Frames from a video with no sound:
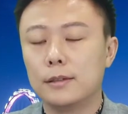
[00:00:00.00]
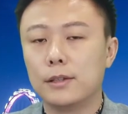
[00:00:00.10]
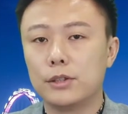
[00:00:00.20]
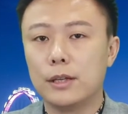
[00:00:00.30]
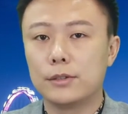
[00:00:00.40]

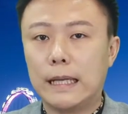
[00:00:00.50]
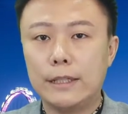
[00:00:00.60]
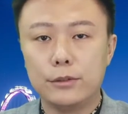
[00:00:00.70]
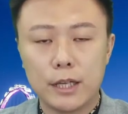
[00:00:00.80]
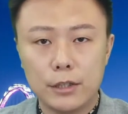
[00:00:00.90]
such as
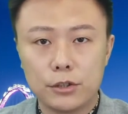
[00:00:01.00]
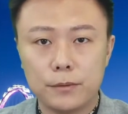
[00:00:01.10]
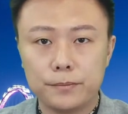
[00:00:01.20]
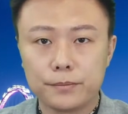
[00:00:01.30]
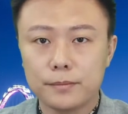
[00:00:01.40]

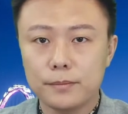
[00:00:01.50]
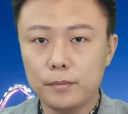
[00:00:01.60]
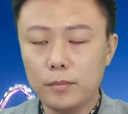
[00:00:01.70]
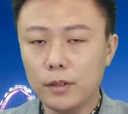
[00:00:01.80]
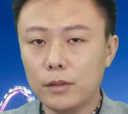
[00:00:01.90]
education,
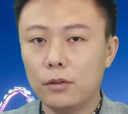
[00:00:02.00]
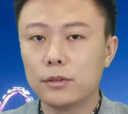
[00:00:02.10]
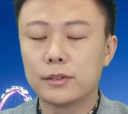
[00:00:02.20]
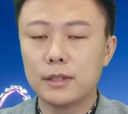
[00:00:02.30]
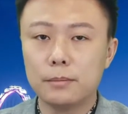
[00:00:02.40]

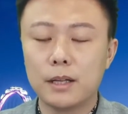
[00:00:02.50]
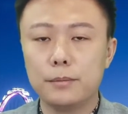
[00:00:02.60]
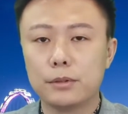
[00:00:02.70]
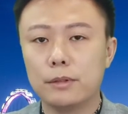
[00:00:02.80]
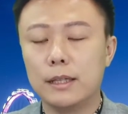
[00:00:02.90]
or
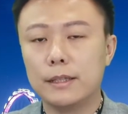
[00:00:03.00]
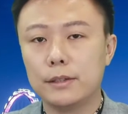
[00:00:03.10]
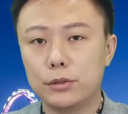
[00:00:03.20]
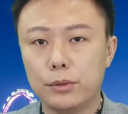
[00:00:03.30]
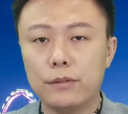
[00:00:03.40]
sometimes
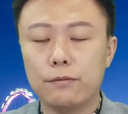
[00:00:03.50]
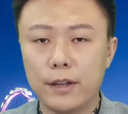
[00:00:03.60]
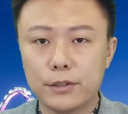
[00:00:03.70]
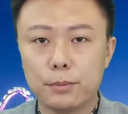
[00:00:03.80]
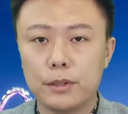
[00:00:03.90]
related to
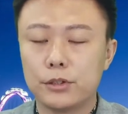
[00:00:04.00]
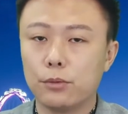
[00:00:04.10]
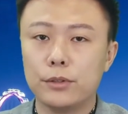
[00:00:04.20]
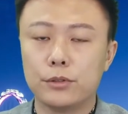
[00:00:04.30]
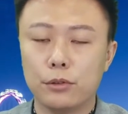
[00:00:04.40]
investment,
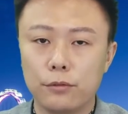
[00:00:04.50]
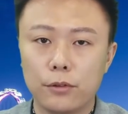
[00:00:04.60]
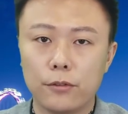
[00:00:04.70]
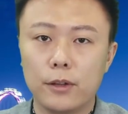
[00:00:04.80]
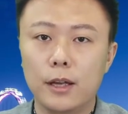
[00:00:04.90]
so on and so
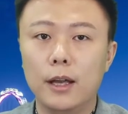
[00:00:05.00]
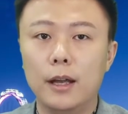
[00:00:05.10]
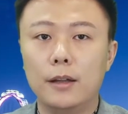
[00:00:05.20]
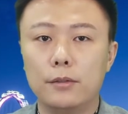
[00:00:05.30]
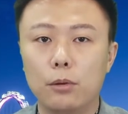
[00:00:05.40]
forth.
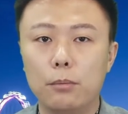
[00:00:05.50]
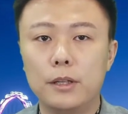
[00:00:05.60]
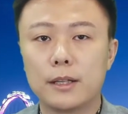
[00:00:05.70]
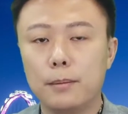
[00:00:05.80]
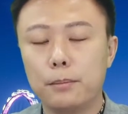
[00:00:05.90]

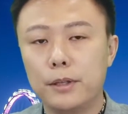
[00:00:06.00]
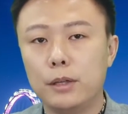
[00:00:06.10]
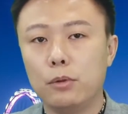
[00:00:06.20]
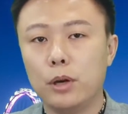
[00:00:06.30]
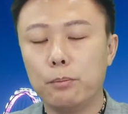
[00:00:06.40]
Normally the
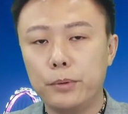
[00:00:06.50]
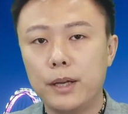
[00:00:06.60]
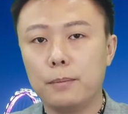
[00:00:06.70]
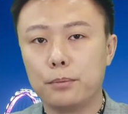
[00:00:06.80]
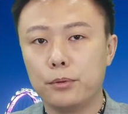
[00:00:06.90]
company name will
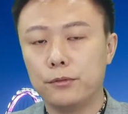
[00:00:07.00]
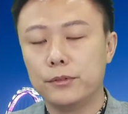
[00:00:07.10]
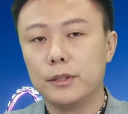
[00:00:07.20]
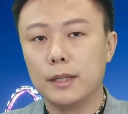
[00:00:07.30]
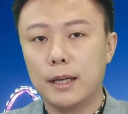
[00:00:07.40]
be
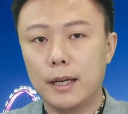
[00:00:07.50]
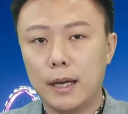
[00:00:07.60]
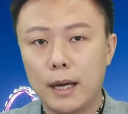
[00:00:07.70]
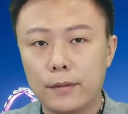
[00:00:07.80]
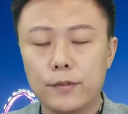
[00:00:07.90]
approved
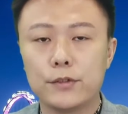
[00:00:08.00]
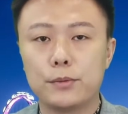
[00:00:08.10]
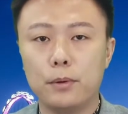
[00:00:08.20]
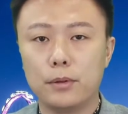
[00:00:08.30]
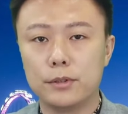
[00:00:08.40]
on the
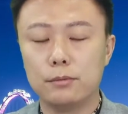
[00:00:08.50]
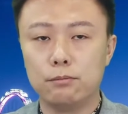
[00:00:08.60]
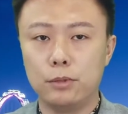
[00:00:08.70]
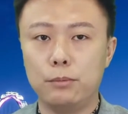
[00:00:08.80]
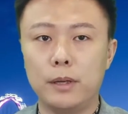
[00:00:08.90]
spot
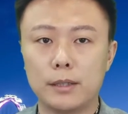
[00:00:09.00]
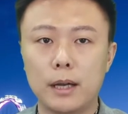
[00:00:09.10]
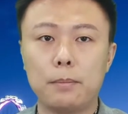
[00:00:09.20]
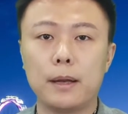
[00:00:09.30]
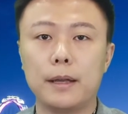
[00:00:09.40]
when we
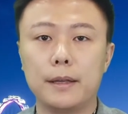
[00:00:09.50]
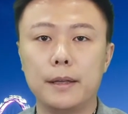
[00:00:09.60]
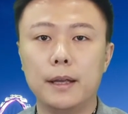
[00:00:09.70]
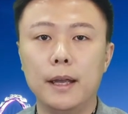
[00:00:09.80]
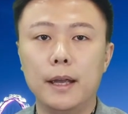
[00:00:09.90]
apply.
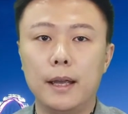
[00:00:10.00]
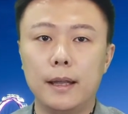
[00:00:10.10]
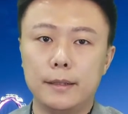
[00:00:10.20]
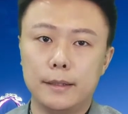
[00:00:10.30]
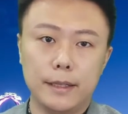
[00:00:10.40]

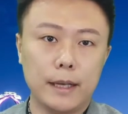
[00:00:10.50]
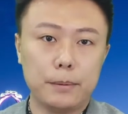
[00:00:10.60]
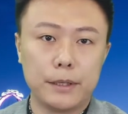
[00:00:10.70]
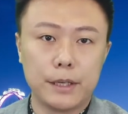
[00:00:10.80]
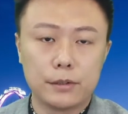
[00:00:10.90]
And the
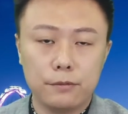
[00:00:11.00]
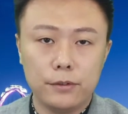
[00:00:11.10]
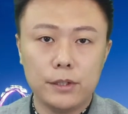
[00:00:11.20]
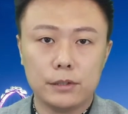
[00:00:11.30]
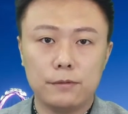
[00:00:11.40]
application
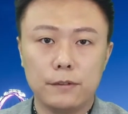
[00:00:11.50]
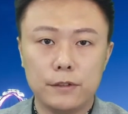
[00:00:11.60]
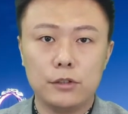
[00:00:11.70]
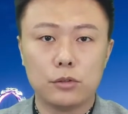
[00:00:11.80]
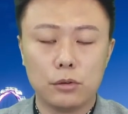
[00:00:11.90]
fee is
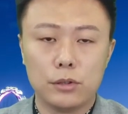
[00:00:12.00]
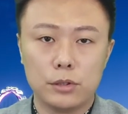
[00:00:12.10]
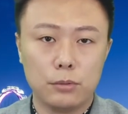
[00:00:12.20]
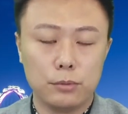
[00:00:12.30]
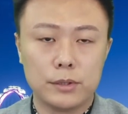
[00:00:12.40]

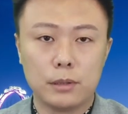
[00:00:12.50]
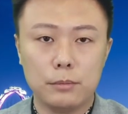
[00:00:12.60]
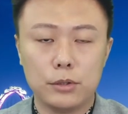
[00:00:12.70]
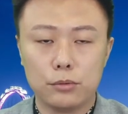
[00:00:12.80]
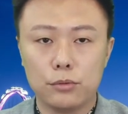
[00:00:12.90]
$15 that we
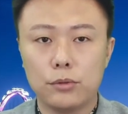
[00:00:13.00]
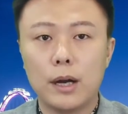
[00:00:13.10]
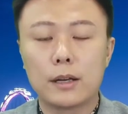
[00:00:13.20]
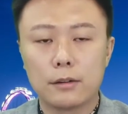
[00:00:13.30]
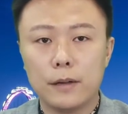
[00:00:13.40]
submit
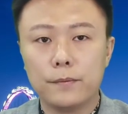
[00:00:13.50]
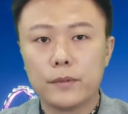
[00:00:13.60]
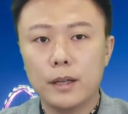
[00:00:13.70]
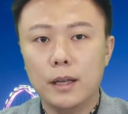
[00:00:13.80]
to ACRA.